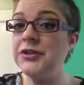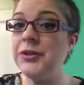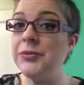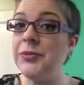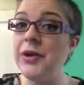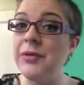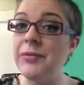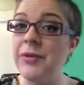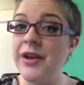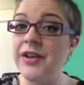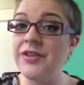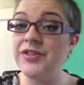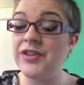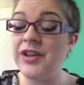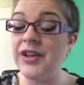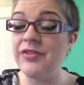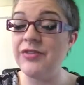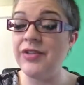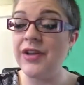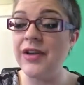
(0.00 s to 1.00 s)
so I'm going to manage
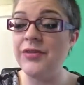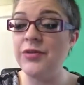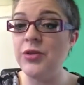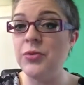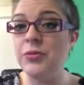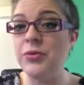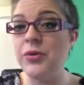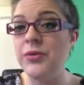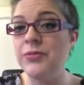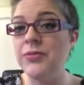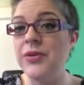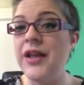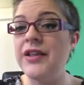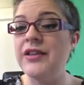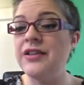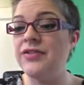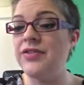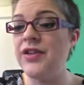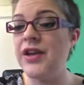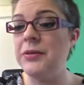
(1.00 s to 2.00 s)
day five, no problem.
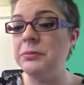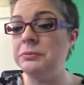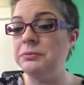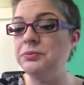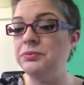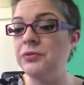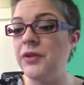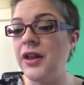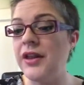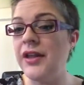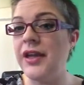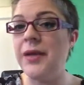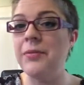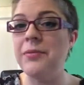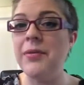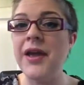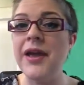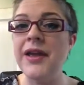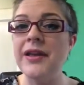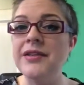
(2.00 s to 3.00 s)
That's fine. I'll
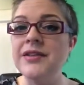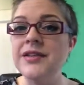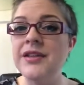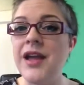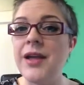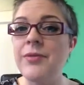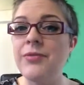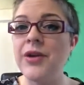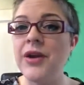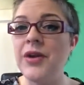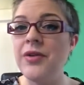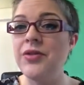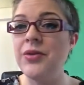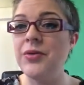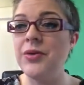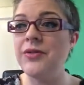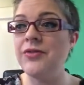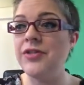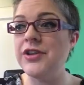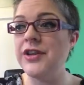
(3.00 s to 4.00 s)
get my run out of
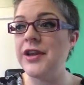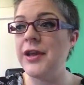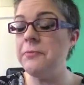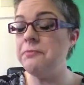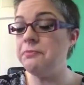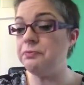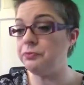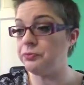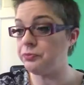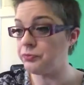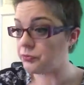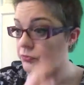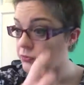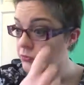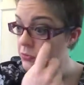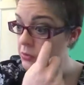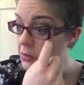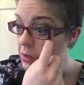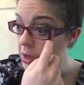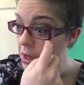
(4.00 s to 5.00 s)
the way for the day.
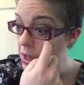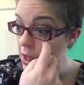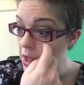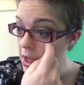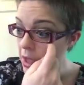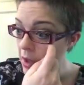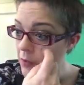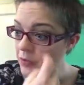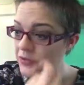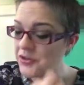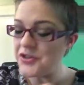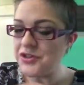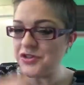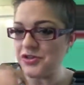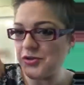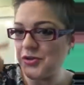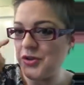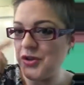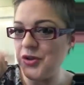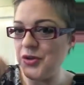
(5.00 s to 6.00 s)
I wanted to
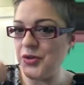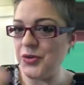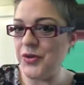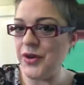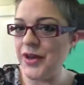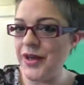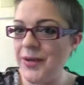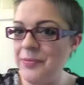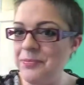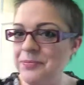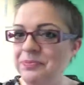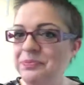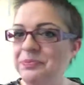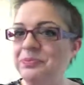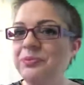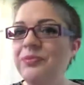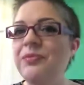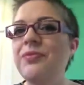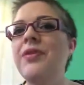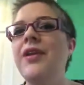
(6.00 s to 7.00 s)
show you um,
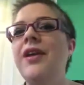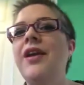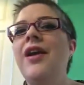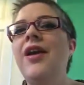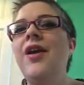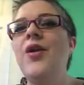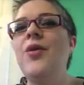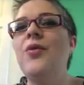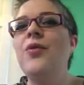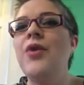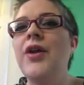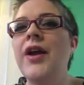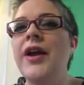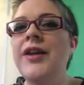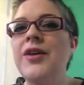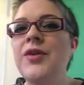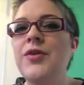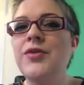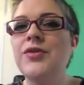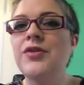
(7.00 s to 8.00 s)
what
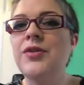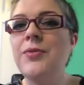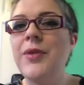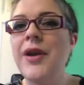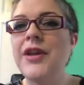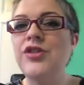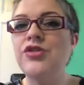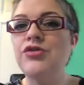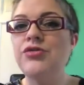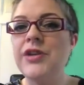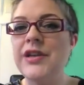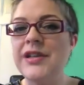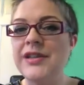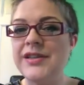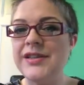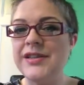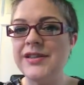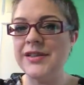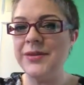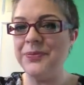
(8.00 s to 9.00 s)
I use for my
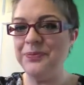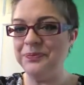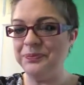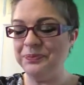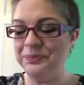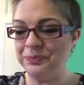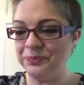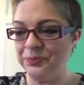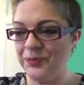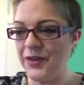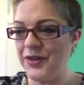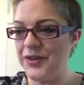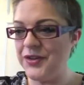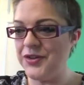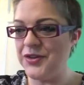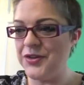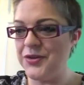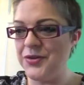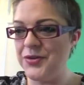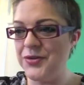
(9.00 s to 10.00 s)
treats
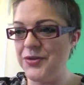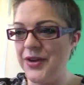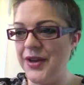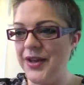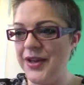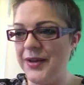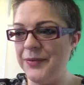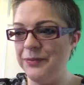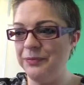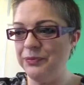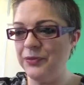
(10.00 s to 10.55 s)
to uh,